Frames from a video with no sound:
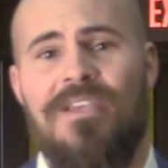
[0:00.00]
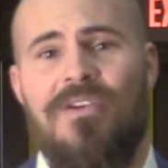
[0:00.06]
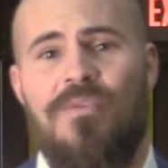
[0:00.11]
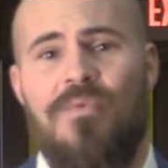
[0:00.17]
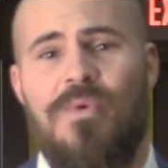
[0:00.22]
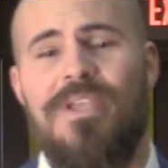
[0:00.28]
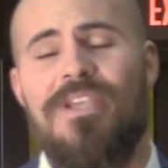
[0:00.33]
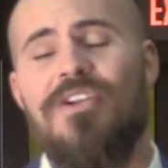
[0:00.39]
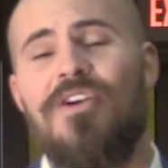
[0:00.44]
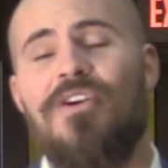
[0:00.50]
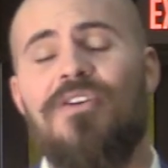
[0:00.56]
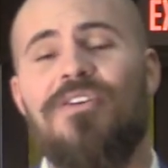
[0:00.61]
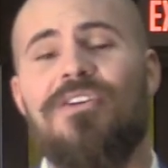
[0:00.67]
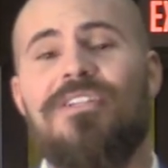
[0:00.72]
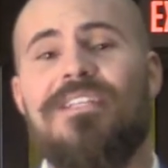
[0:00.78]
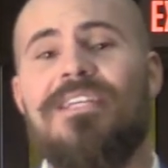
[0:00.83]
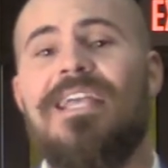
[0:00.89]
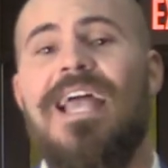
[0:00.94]
We
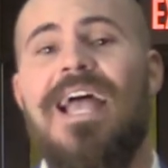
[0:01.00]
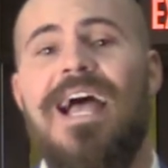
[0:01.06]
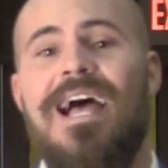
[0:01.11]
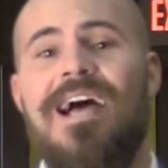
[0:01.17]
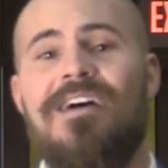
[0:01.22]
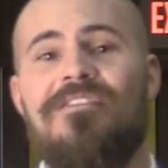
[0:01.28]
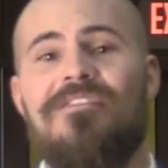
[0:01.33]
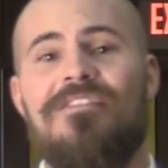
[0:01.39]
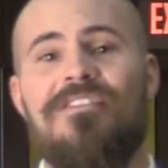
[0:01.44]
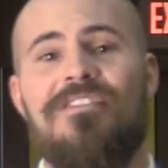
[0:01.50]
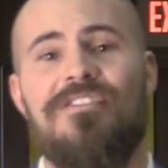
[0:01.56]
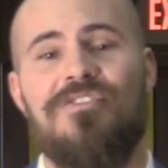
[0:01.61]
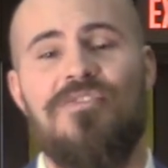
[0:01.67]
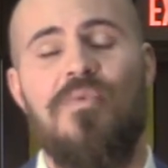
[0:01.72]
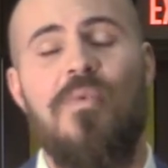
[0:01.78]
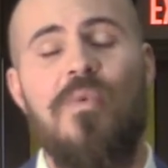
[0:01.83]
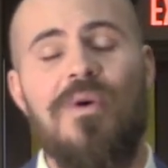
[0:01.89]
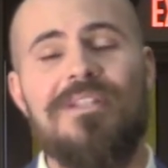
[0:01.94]
currently have
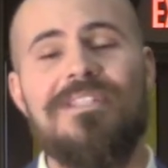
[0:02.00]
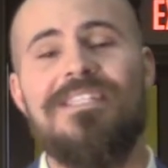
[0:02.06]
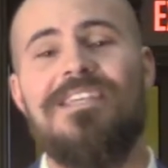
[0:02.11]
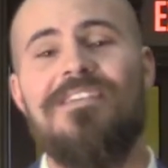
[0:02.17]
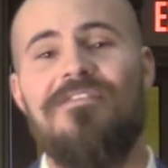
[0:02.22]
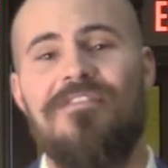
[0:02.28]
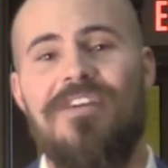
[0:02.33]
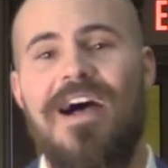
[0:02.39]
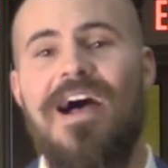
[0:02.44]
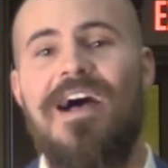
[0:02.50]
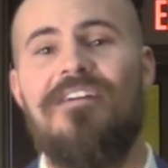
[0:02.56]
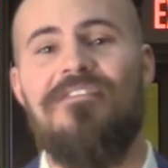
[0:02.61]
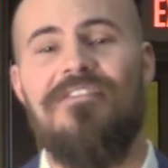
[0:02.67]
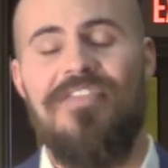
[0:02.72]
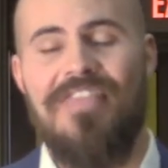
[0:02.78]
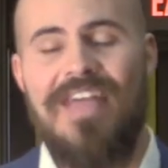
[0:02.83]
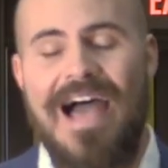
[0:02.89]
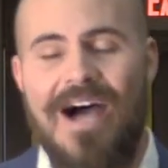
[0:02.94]

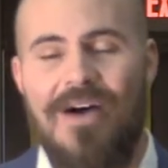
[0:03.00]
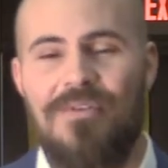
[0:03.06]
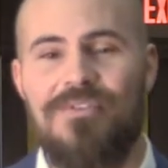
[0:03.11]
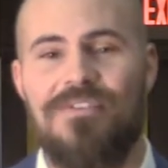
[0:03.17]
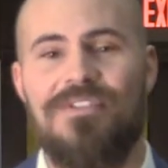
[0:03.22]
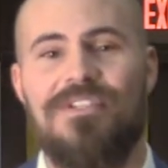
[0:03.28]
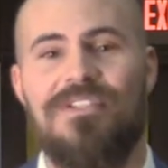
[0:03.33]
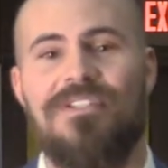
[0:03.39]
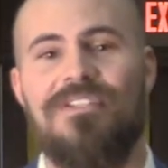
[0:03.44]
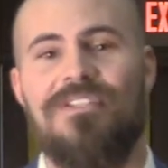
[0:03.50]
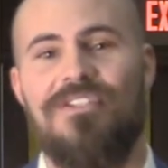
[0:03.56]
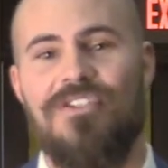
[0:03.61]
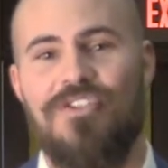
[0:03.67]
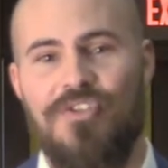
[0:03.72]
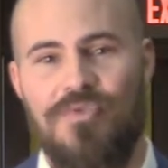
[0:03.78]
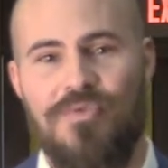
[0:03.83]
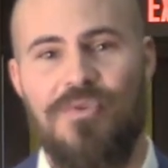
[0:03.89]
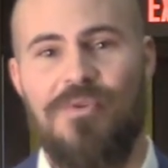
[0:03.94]
25,000
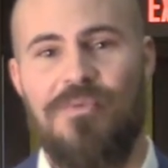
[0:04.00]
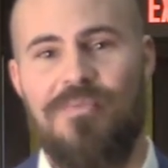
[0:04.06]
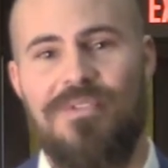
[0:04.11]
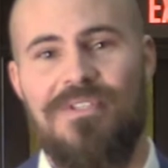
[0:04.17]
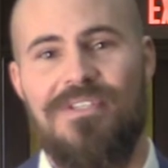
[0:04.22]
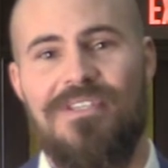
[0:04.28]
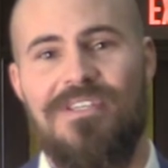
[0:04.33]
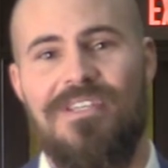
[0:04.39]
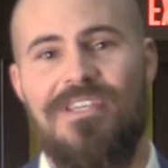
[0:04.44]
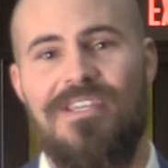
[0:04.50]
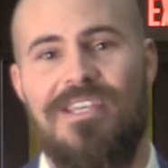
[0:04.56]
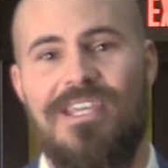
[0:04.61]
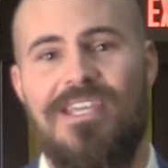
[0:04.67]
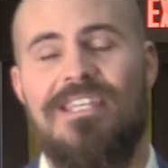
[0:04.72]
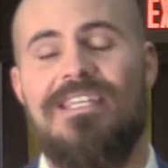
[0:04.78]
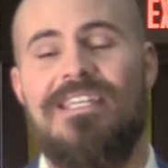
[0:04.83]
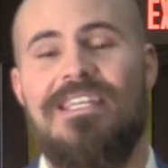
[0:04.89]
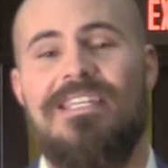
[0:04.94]
troops
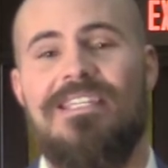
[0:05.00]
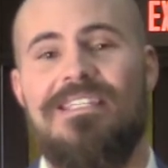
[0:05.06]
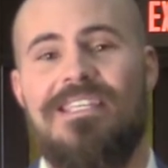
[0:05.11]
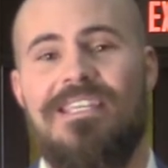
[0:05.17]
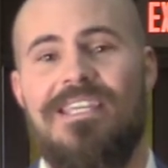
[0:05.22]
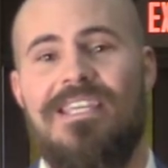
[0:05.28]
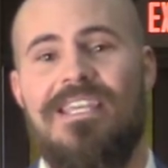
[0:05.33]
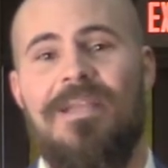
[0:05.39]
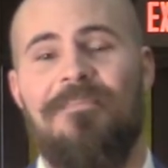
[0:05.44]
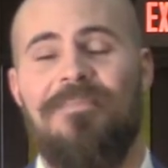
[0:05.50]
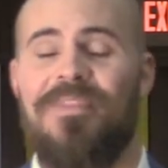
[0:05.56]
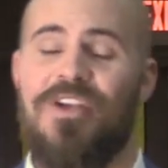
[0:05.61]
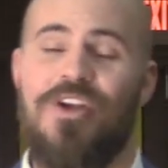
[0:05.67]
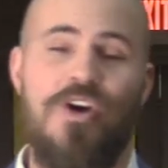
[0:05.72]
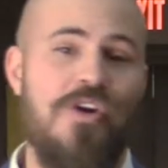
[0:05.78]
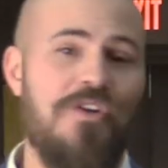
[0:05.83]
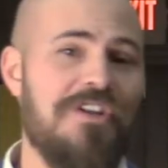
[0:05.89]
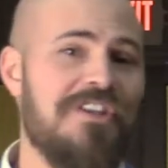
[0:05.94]
in D.C. They
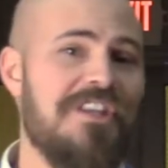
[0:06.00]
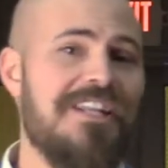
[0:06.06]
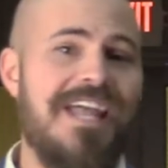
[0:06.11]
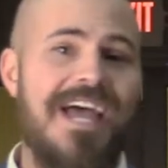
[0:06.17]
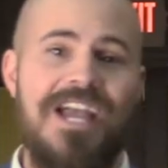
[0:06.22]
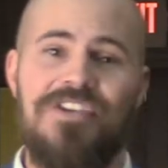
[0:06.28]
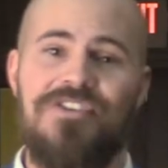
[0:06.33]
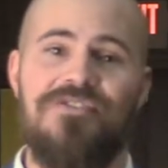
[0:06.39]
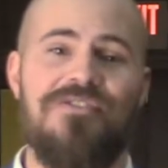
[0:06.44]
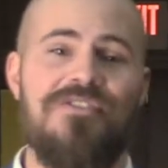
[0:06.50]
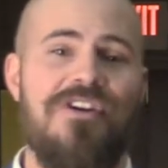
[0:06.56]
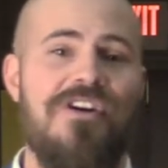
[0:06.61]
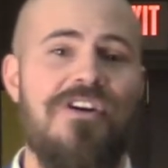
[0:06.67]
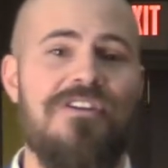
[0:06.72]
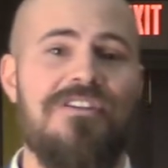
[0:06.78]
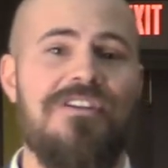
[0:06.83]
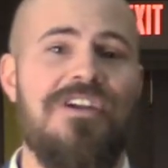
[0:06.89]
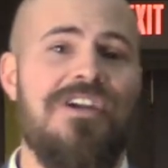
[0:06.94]
called in the National
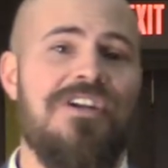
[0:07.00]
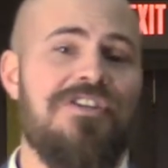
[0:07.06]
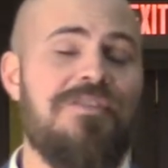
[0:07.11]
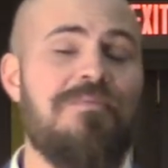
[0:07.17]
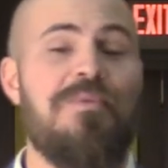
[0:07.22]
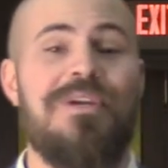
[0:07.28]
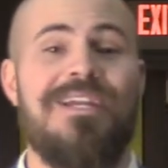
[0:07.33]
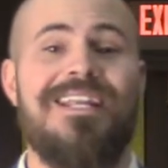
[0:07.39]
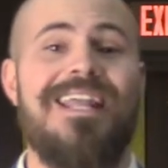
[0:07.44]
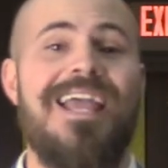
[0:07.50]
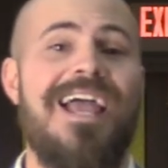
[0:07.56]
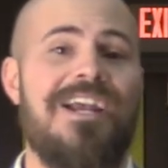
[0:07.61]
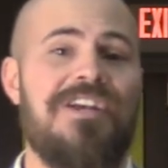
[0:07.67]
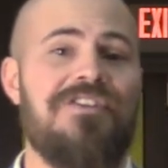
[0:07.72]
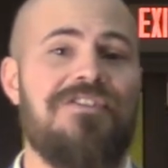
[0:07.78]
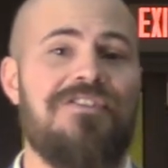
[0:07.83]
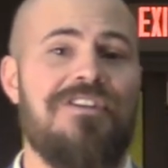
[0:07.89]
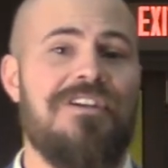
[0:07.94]
Guard to bring in
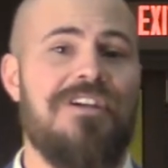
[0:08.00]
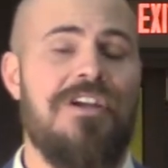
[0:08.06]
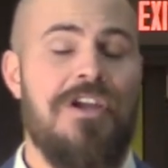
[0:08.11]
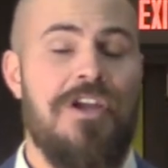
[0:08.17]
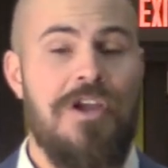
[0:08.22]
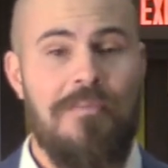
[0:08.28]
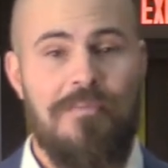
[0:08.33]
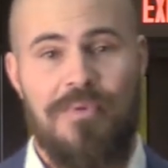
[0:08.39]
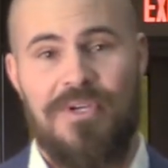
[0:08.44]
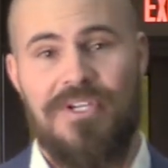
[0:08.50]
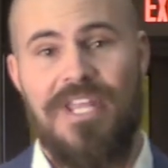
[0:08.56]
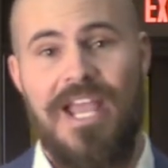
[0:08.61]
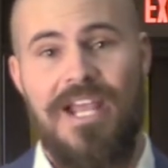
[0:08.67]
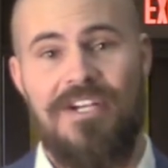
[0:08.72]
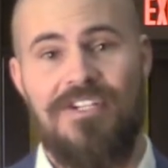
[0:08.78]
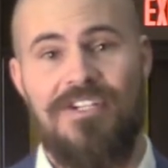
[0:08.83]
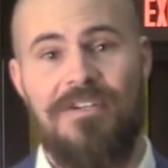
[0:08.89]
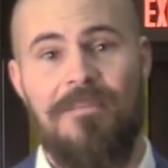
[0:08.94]
extra
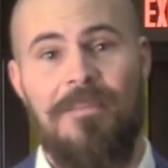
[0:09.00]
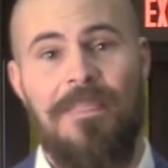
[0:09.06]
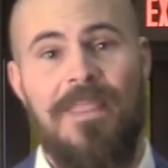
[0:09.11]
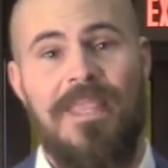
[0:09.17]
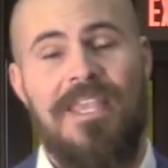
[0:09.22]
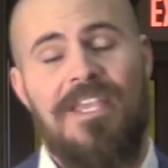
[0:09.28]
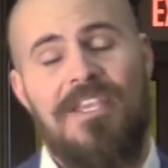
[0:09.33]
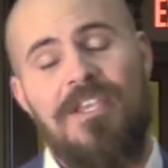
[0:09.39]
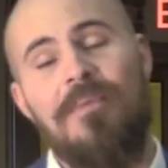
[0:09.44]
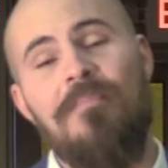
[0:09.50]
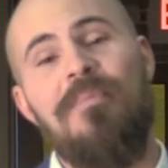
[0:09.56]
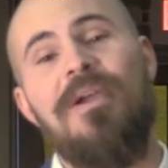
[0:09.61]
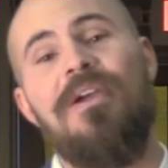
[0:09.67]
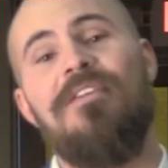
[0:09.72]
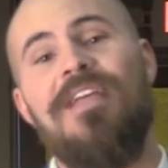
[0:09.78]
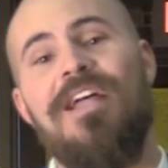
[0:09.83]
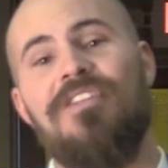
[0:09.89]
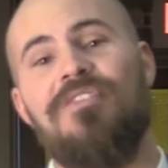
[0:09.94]
protection.
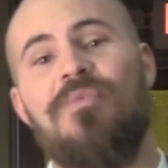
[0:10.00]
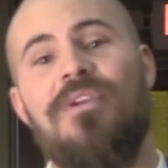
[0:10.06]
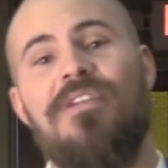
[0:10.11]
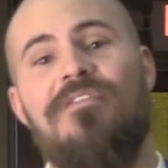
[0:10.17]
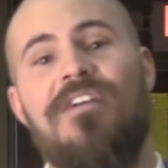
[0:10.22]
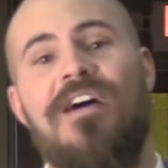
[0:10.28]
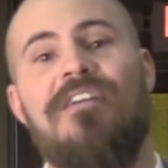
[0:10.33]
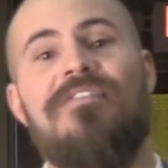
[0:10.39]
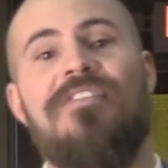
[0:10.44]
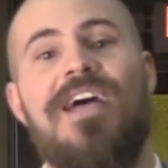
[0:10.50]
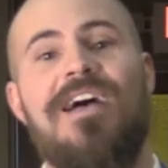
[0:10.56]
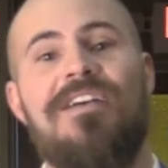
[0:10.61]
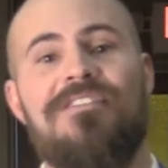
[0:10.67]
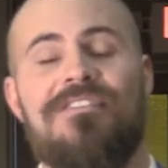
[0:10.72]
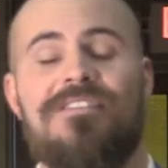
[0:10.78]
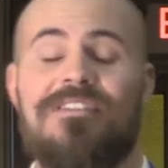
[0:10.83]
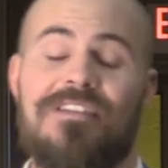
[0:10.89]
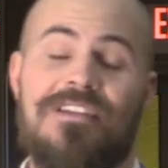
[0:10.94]
Compare that
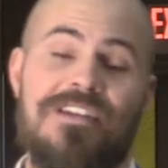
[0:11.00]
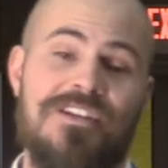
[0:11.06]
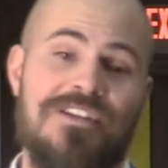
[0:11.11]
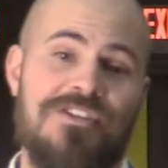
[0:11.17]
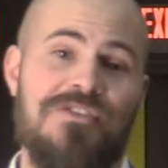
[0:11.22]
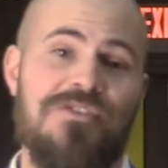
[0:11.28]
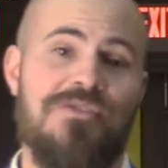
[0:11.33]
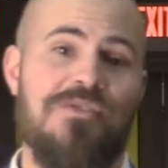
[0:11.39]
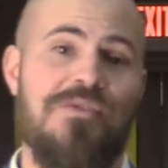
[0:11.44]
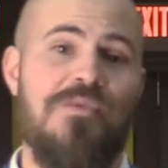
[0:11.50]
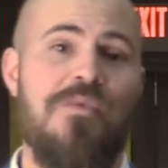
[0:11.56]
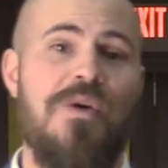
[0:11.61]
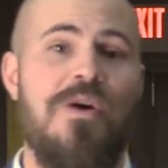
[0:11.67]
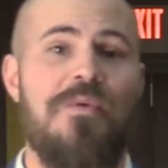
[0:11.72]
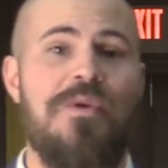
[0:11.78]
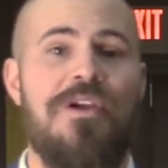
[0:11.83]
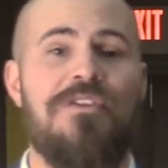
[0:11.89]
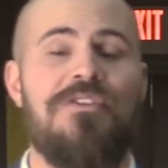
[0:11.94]
25,000 to what
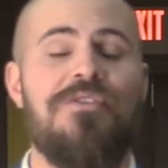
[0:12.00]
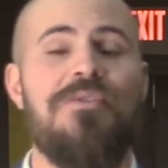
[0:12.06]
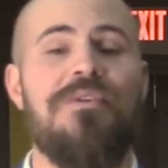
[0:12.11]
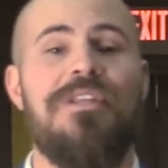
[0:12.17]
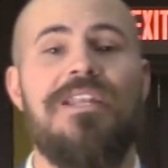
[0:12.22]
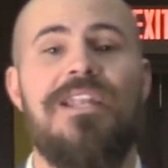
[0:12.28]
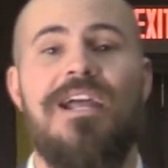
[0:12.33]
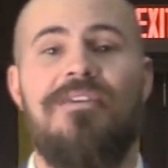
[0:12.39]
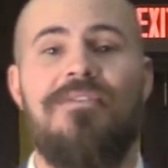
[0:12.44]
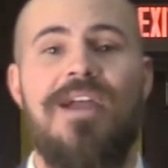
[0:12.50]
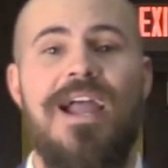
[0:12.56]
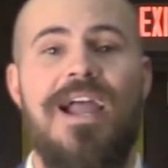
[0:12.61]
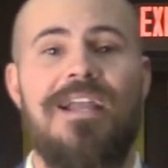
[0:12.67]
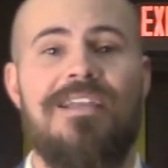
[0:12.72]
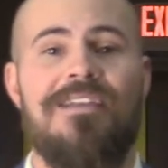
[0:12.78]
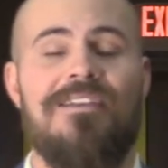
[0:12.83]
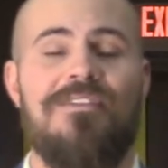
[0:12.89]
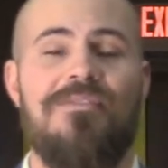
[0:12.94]
we are doing in Iraq
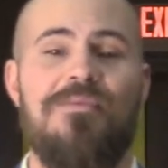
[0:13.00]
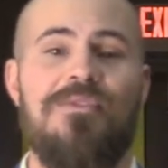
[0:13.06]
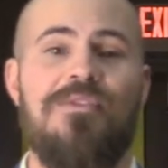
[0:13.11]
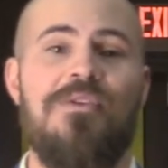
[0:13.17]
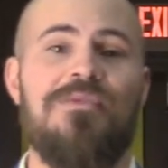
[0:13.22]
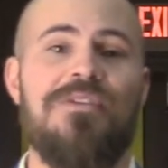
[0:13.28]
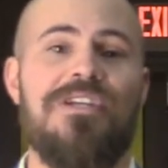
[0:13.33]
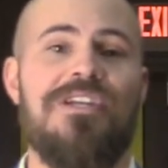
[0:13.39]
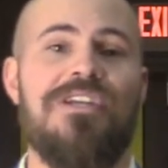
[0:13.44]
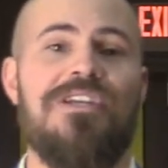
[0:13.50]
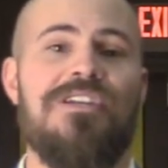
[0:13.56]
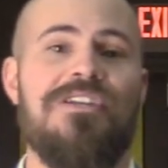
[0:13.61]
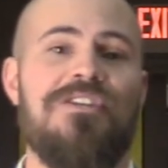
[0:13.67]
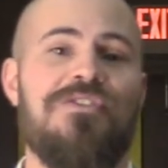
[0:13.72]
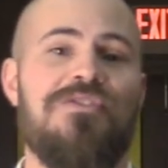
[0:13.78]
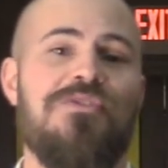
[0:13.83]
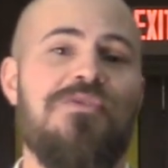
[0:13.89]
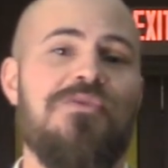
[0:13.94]
with only
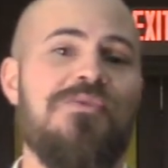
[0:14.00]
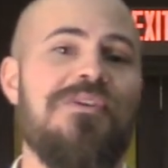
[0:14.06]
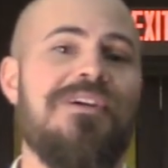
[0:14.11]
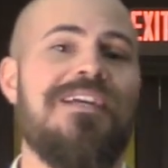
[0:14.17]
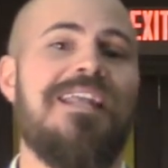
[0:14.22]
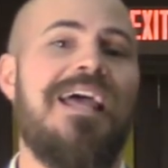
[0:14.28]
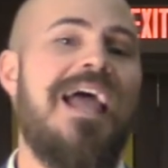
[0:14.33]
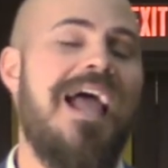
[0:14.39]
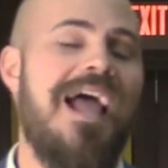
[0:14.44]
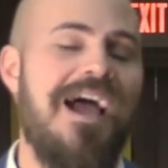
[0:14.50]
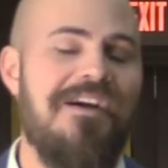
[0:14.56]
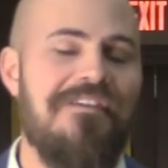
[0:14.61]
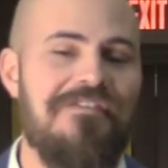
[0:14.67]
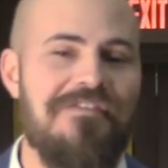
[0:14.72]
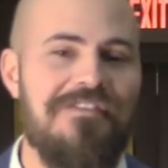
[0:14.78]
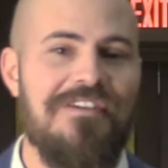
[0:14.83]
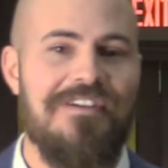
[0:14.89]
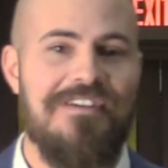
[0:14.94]

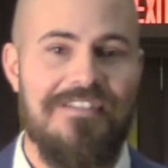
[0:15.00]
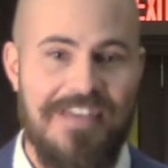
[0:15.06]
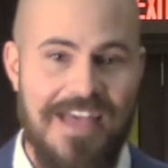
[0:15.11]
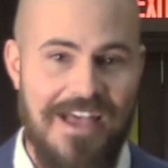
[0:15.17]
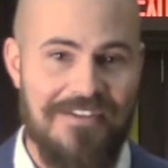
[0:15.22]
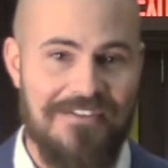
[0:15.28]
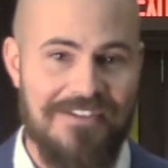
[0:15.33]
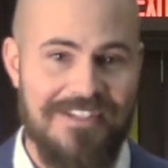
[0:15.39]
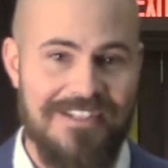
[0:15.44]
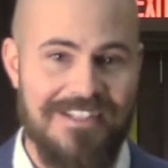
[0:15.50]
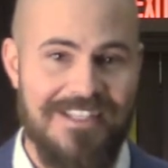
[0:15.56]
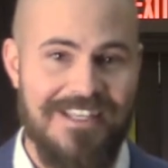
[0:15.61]
2,500.